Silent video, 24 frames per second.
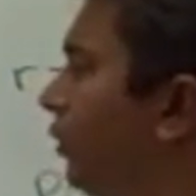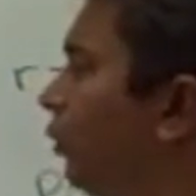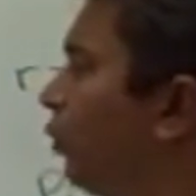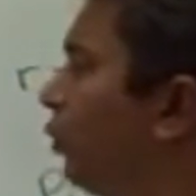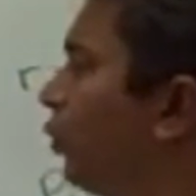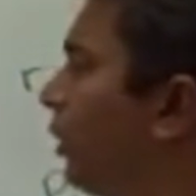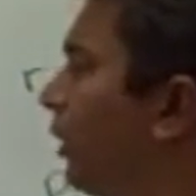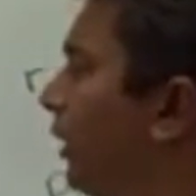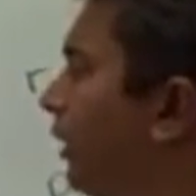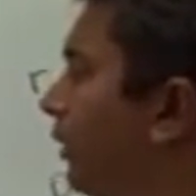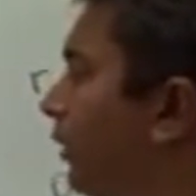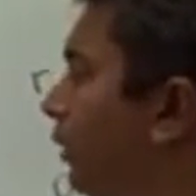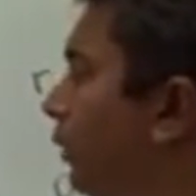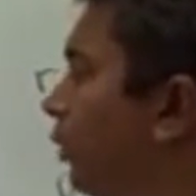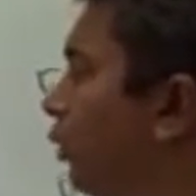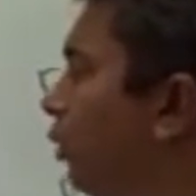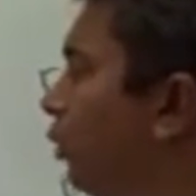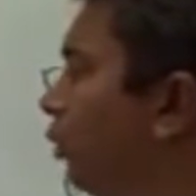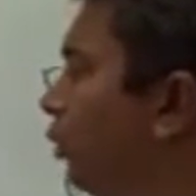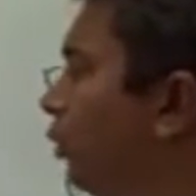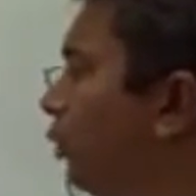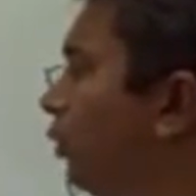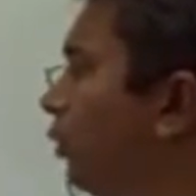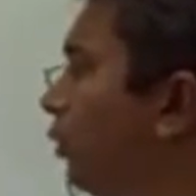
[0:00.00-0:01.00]
we get
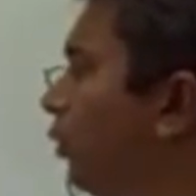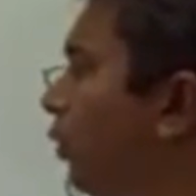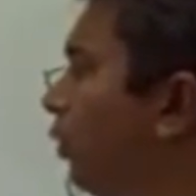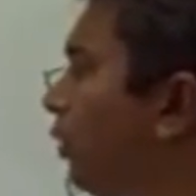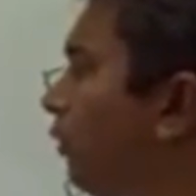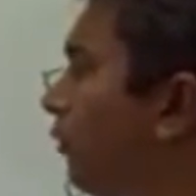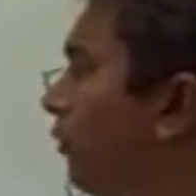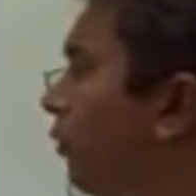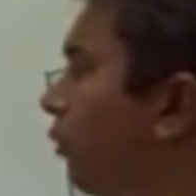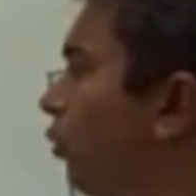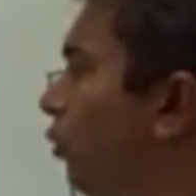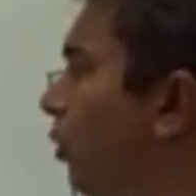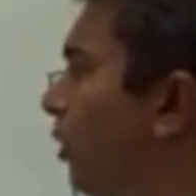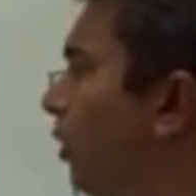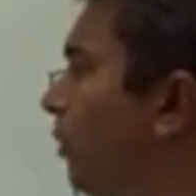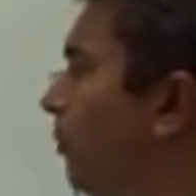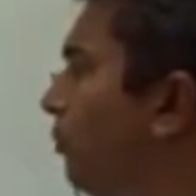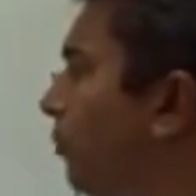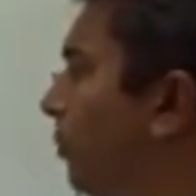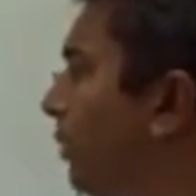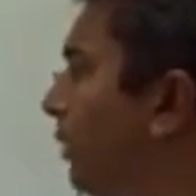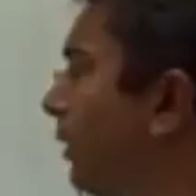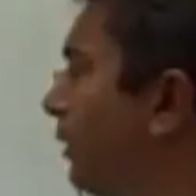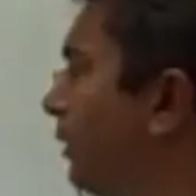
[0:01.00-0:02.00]
2 over
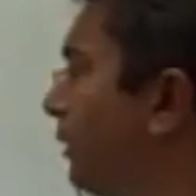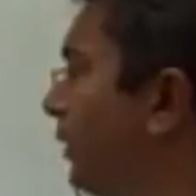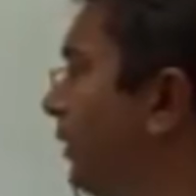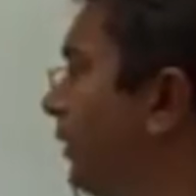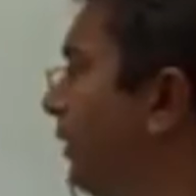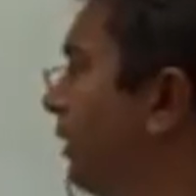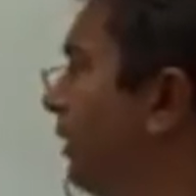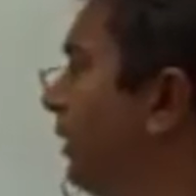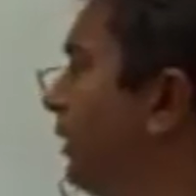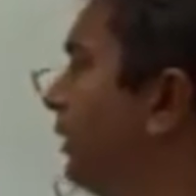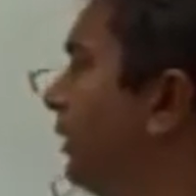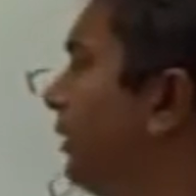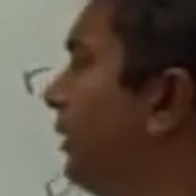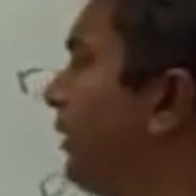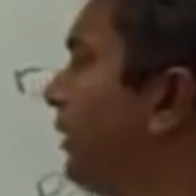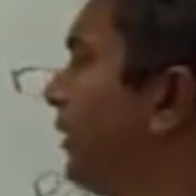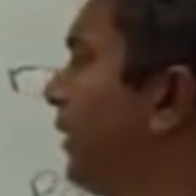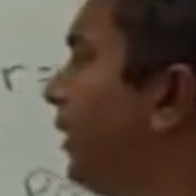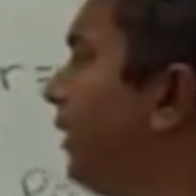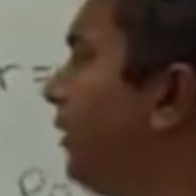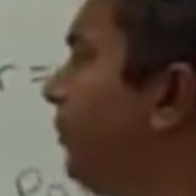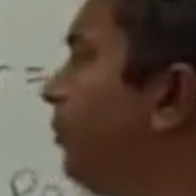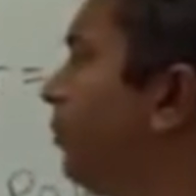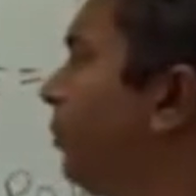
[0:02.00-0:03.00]
1 plus
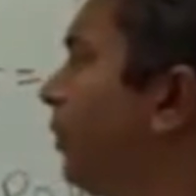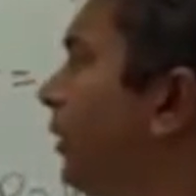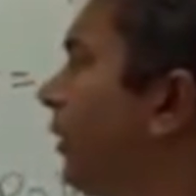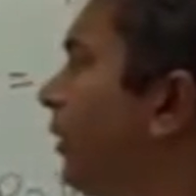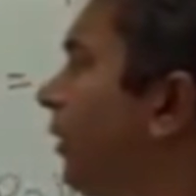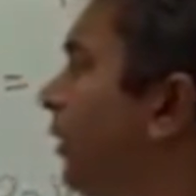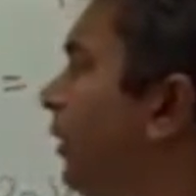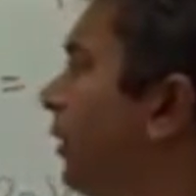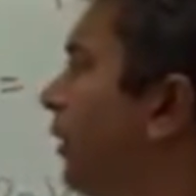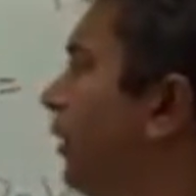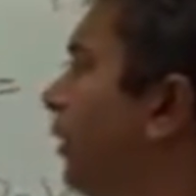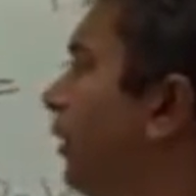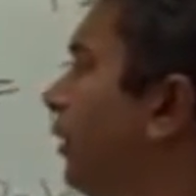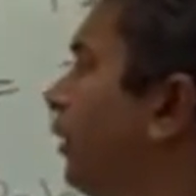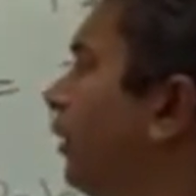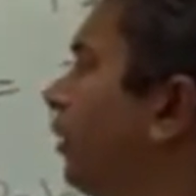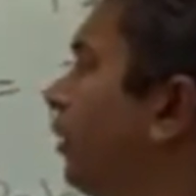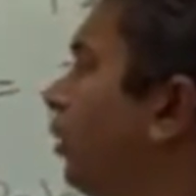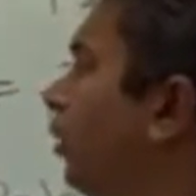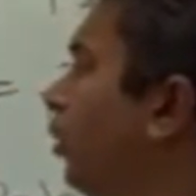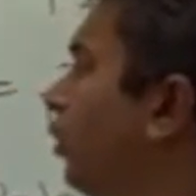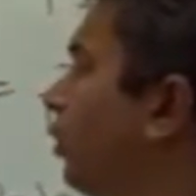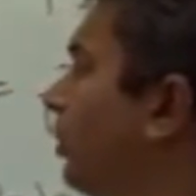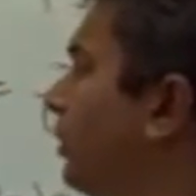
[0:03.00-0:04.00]
sine pi
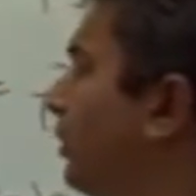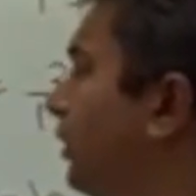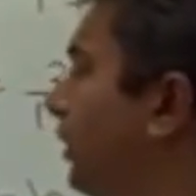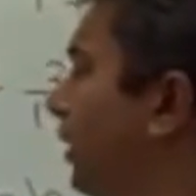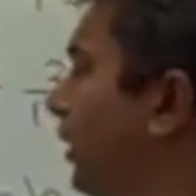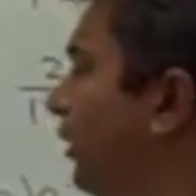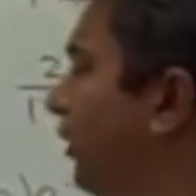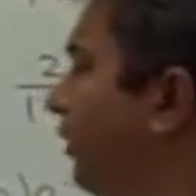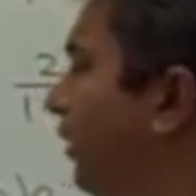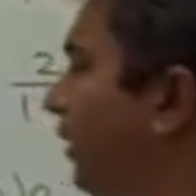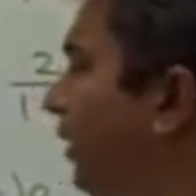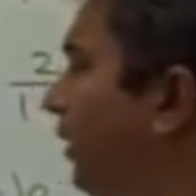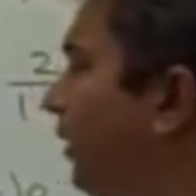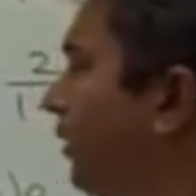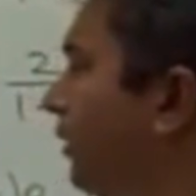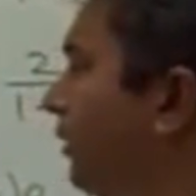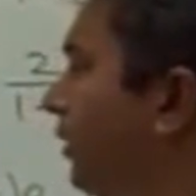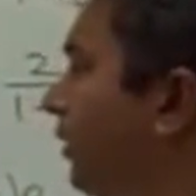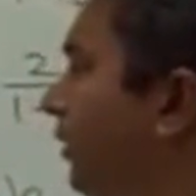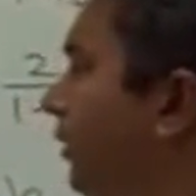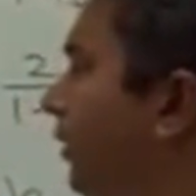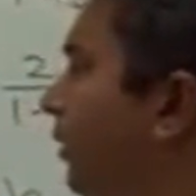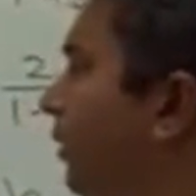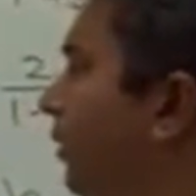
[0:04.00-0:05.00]
cosine
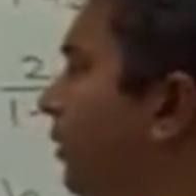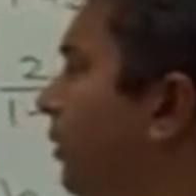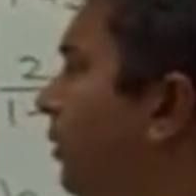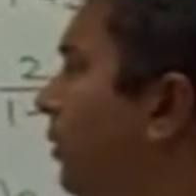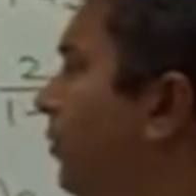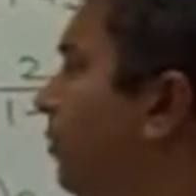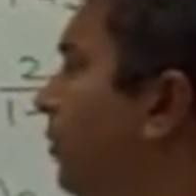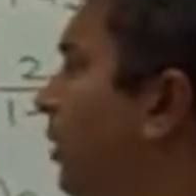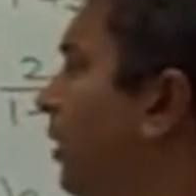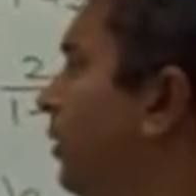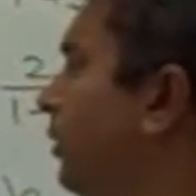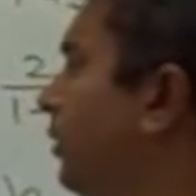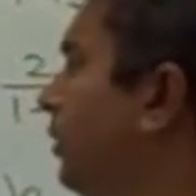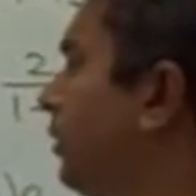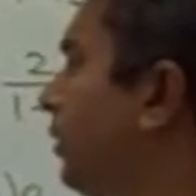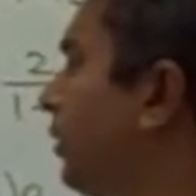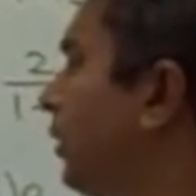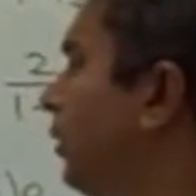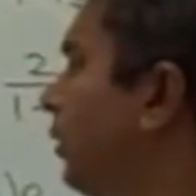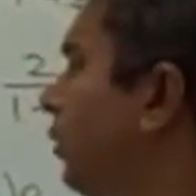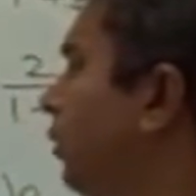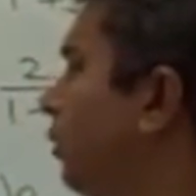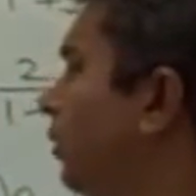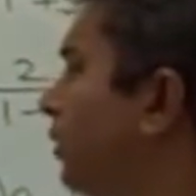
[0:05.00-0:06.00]
theta minus the
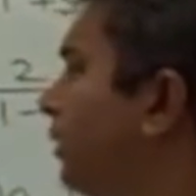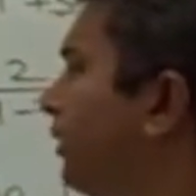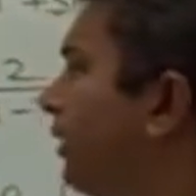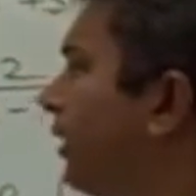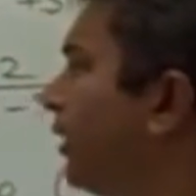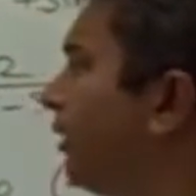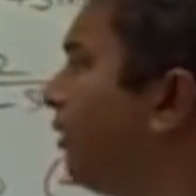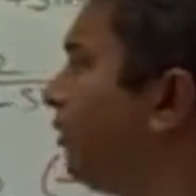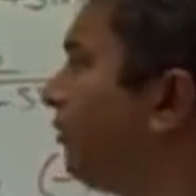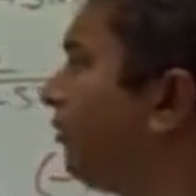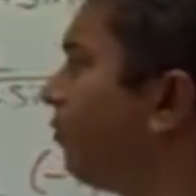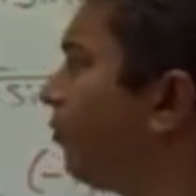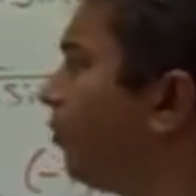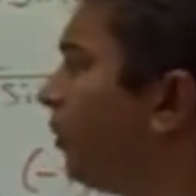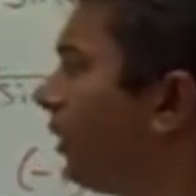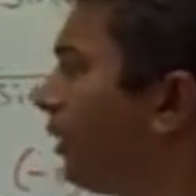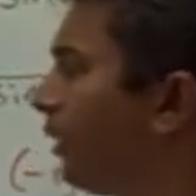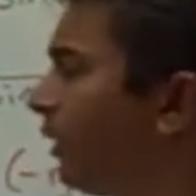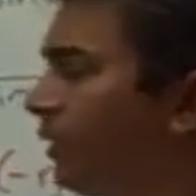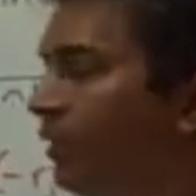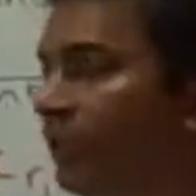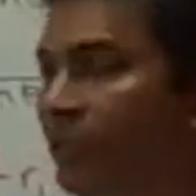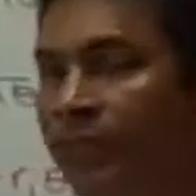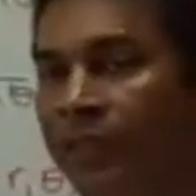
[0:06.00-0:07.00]
cosine of
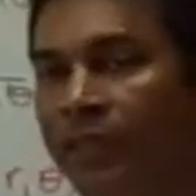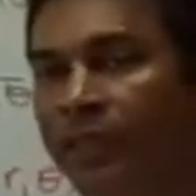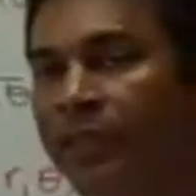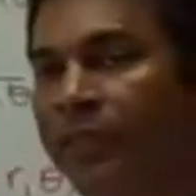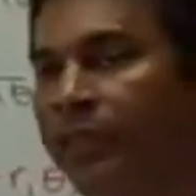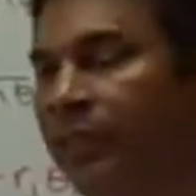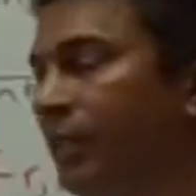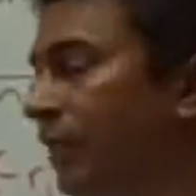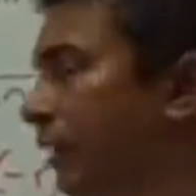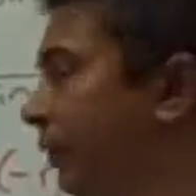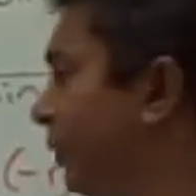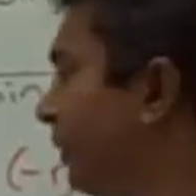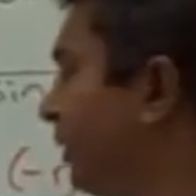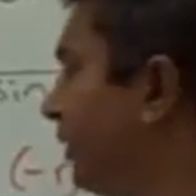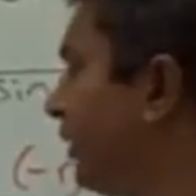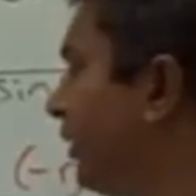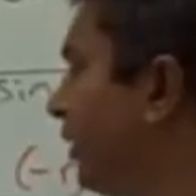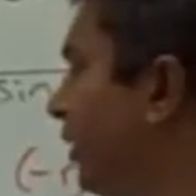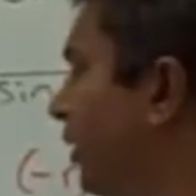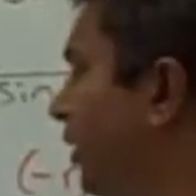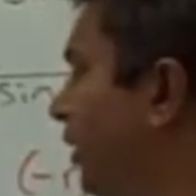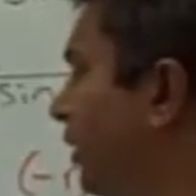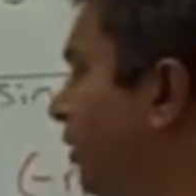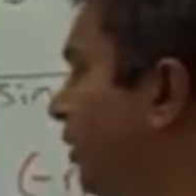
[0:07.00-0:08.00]
pi times the
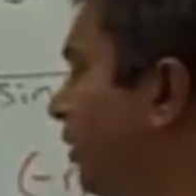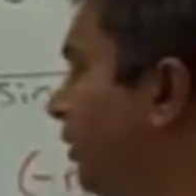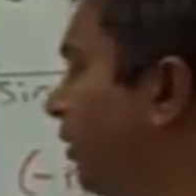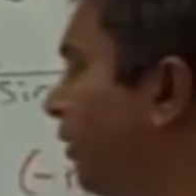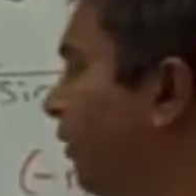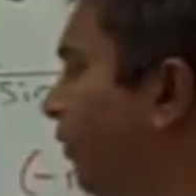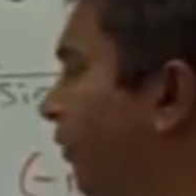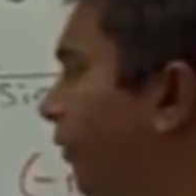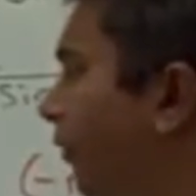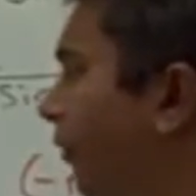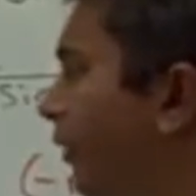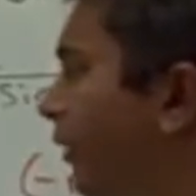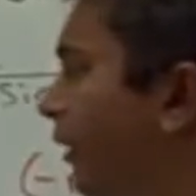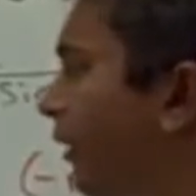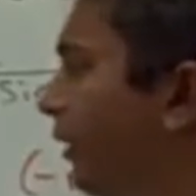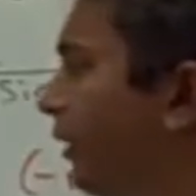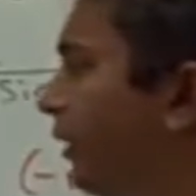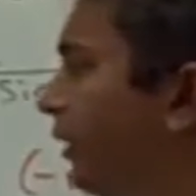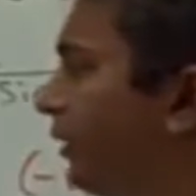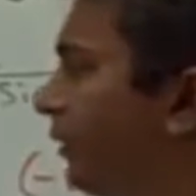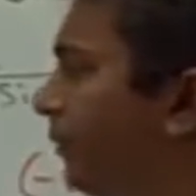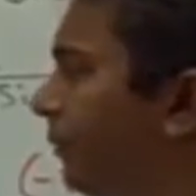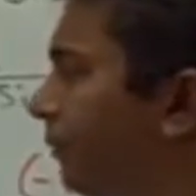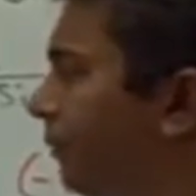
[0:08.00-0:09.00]
sine of
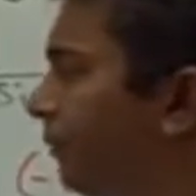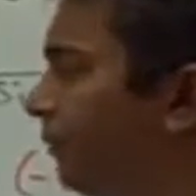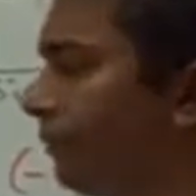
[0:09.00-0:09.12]
theta.